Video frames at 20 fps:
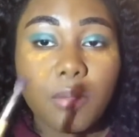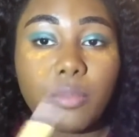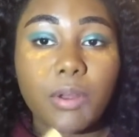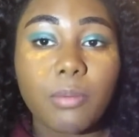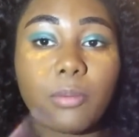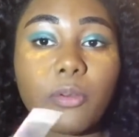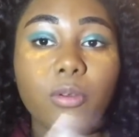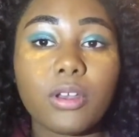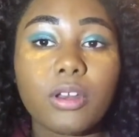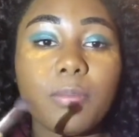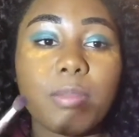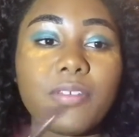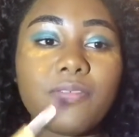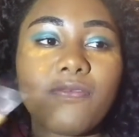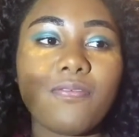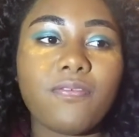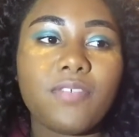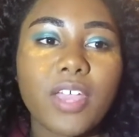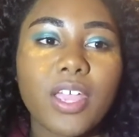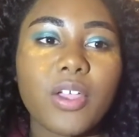But I'm going to be
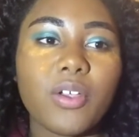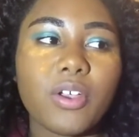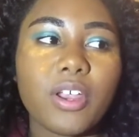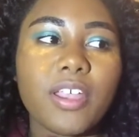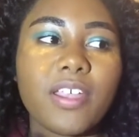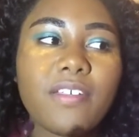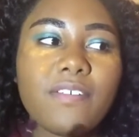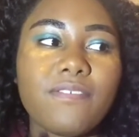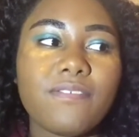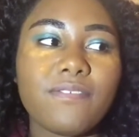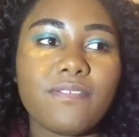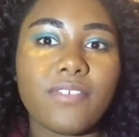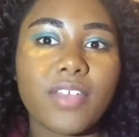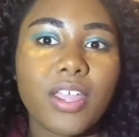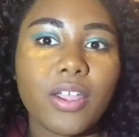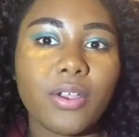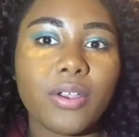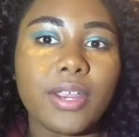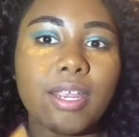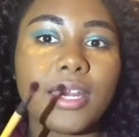very,
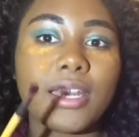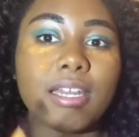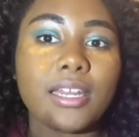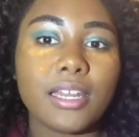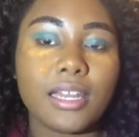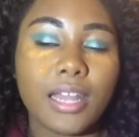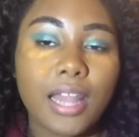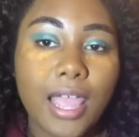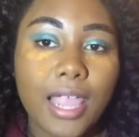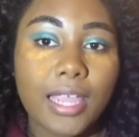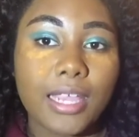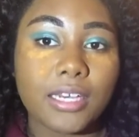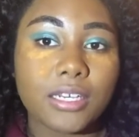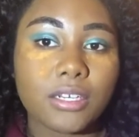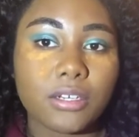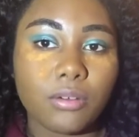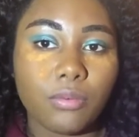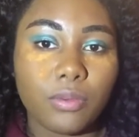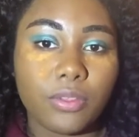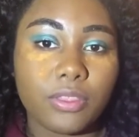very
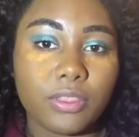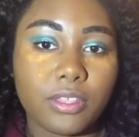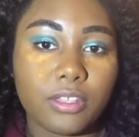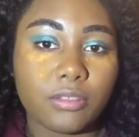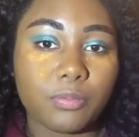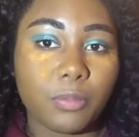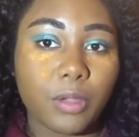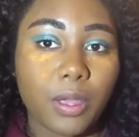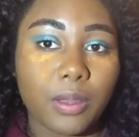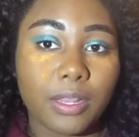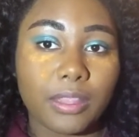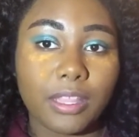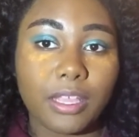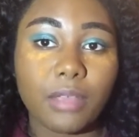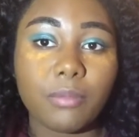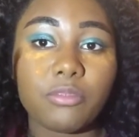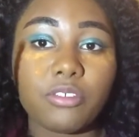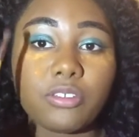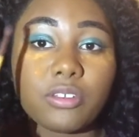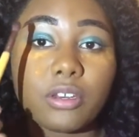light with this brown. I
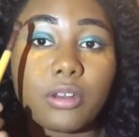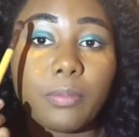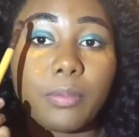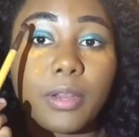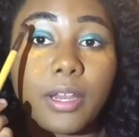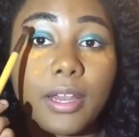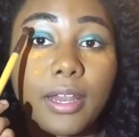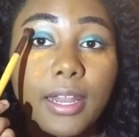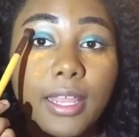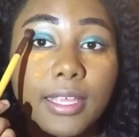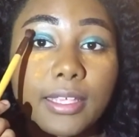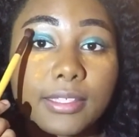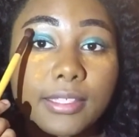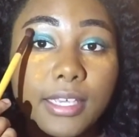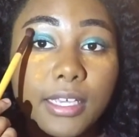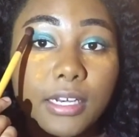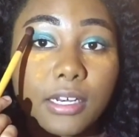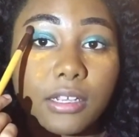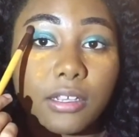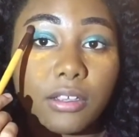think I'm just going to place
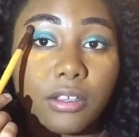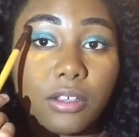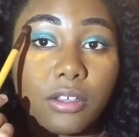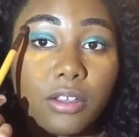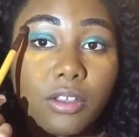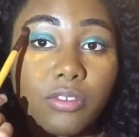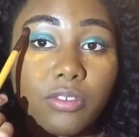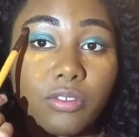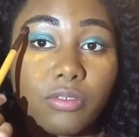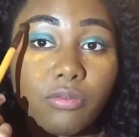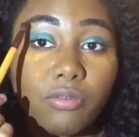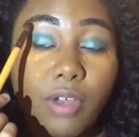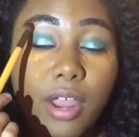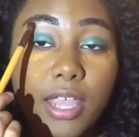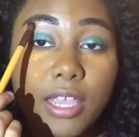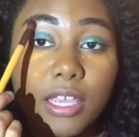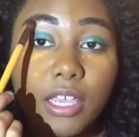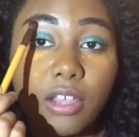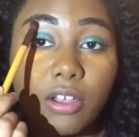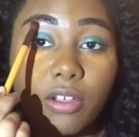it just
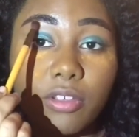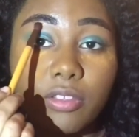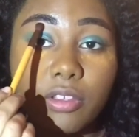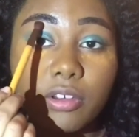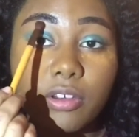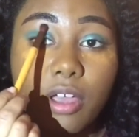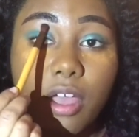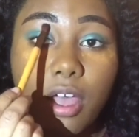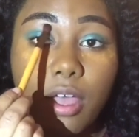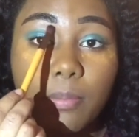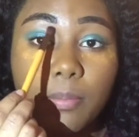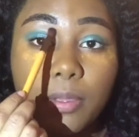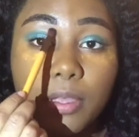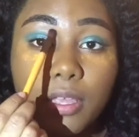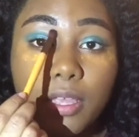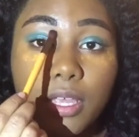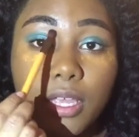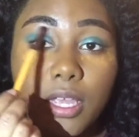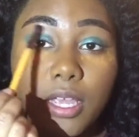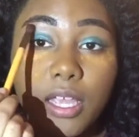right here on the top
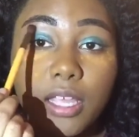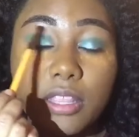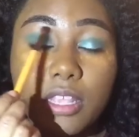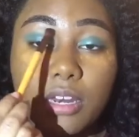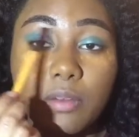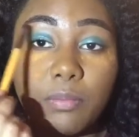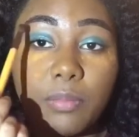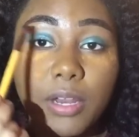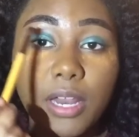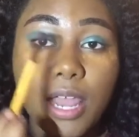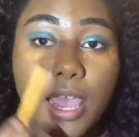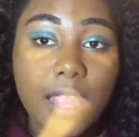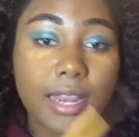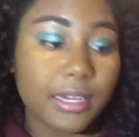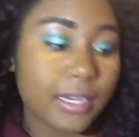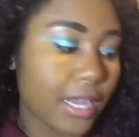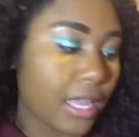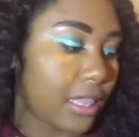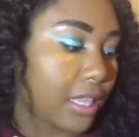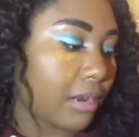and then
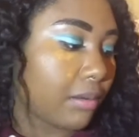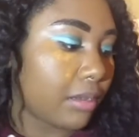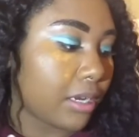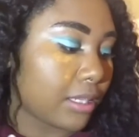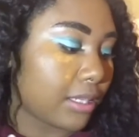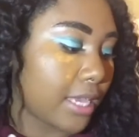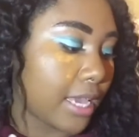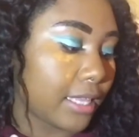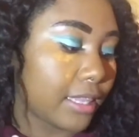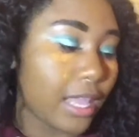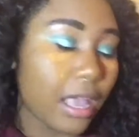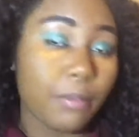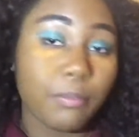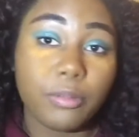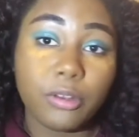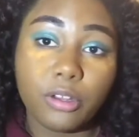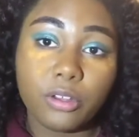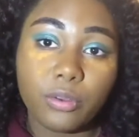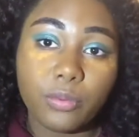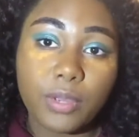blend. And then I'm going to take
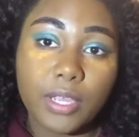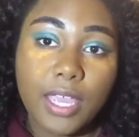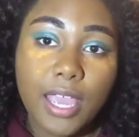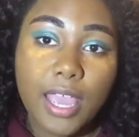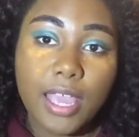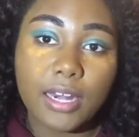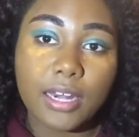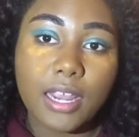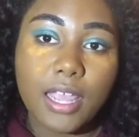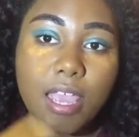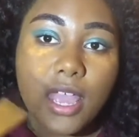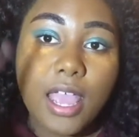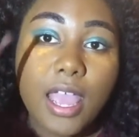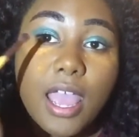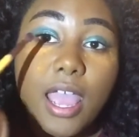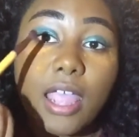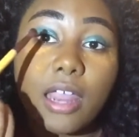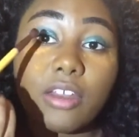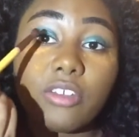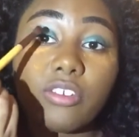that blue again
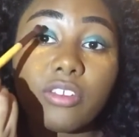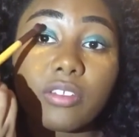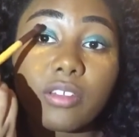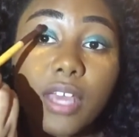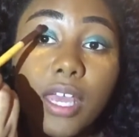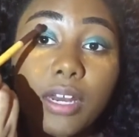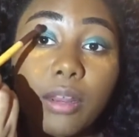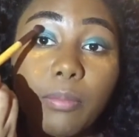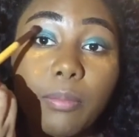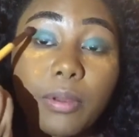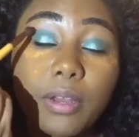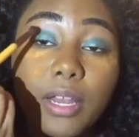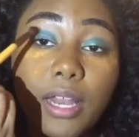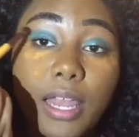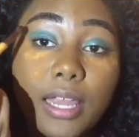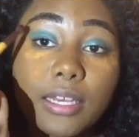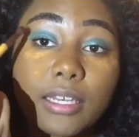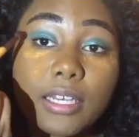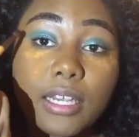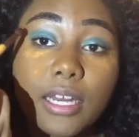and just kind of
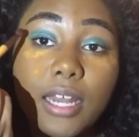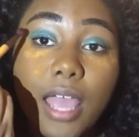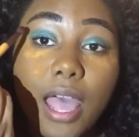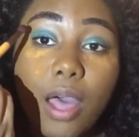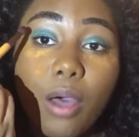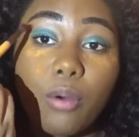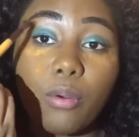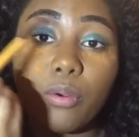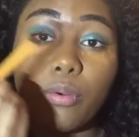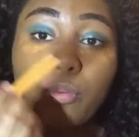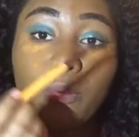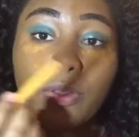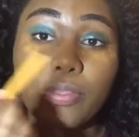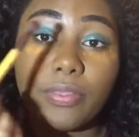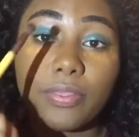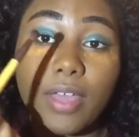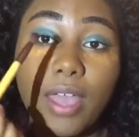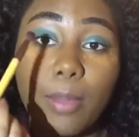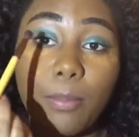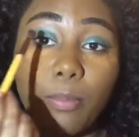blend it out
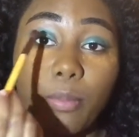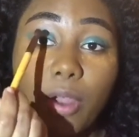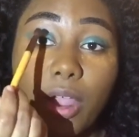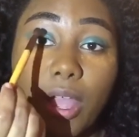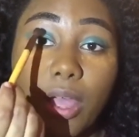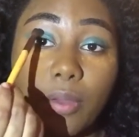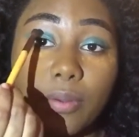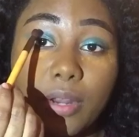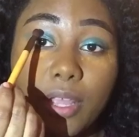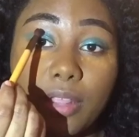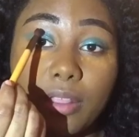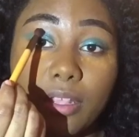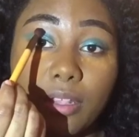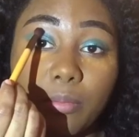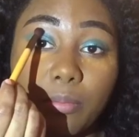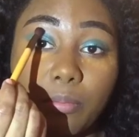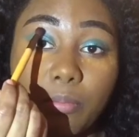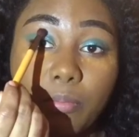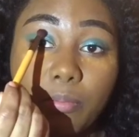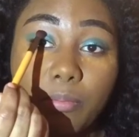with that brown and
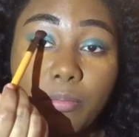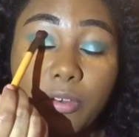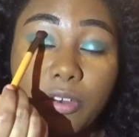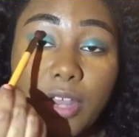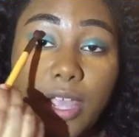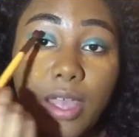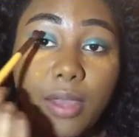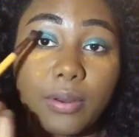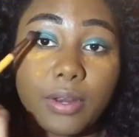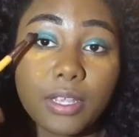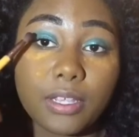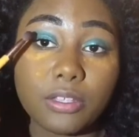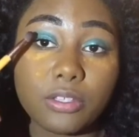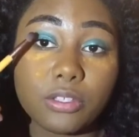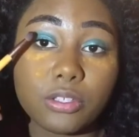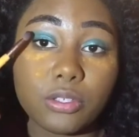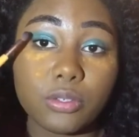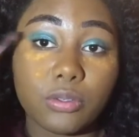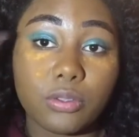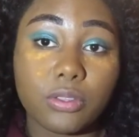then down
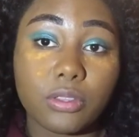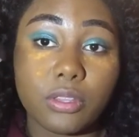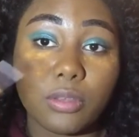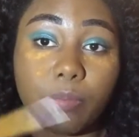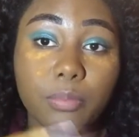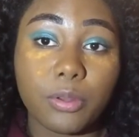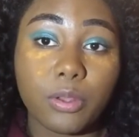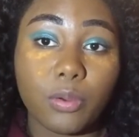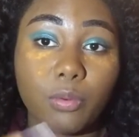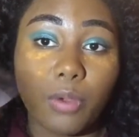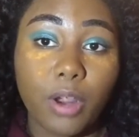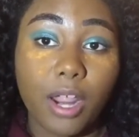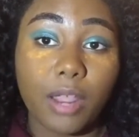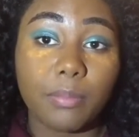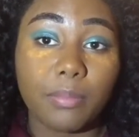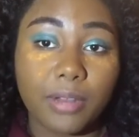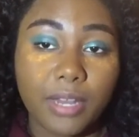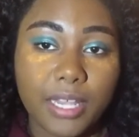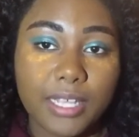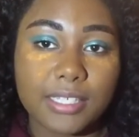into the blue where
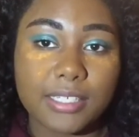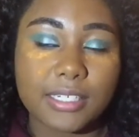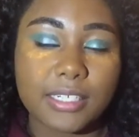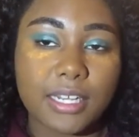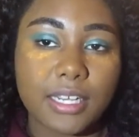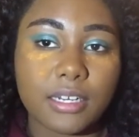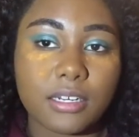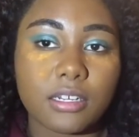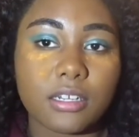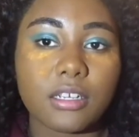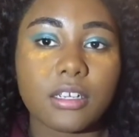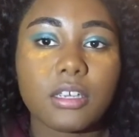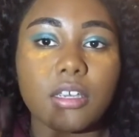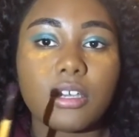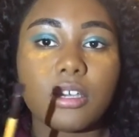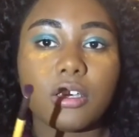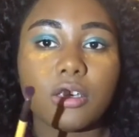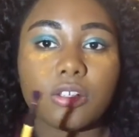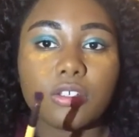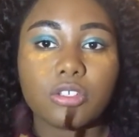I placed it.
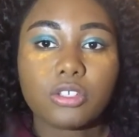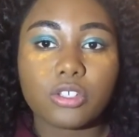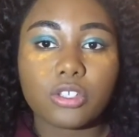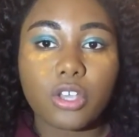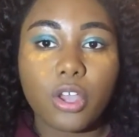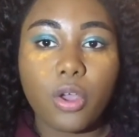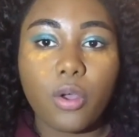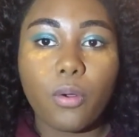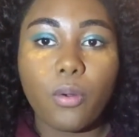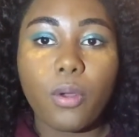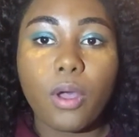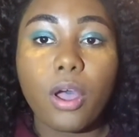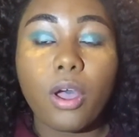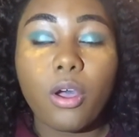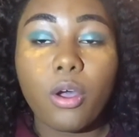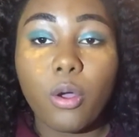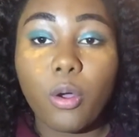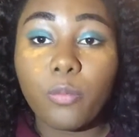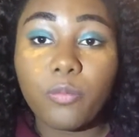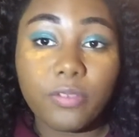So
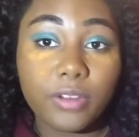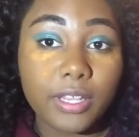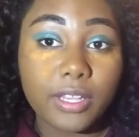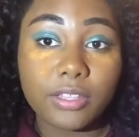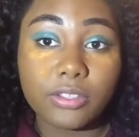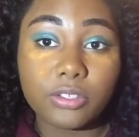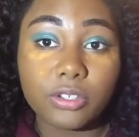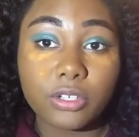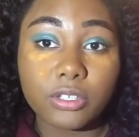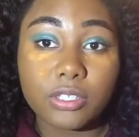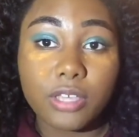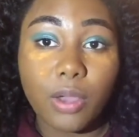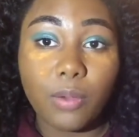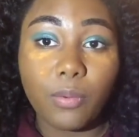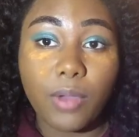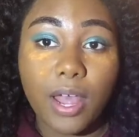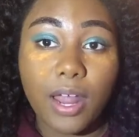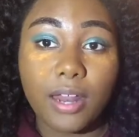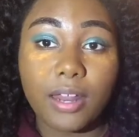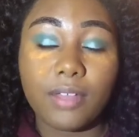hopefully this turns
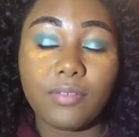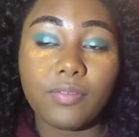out well.